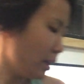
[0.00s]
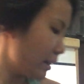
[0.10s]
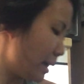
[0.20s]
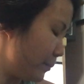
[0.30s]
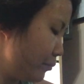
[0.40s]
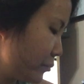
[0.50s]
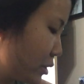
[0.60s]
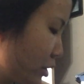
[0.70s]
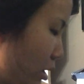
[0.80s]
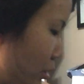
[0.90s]
Okay.
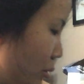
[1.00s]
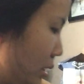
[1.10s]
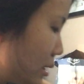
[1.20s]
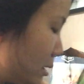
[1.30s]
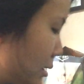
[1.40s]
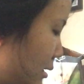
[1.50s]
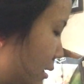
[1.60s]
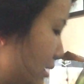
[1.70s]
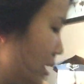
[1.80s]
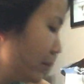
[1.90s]
So,
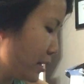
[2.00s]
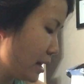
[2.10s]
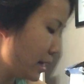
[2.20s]
come here,